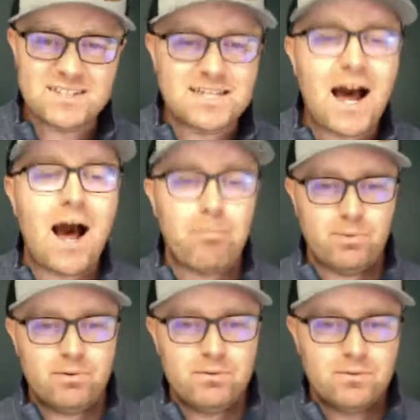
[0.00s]
top?
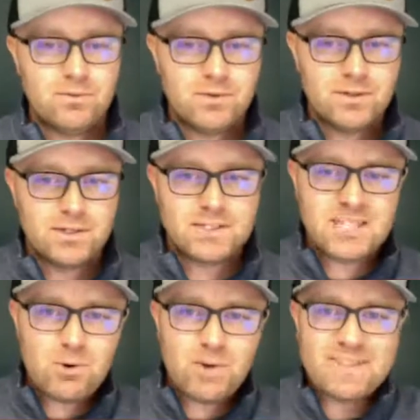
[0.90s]
See
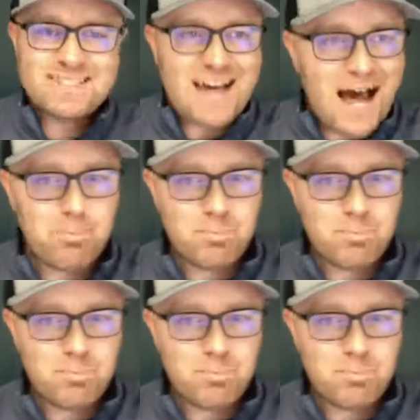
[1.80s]
you at the top.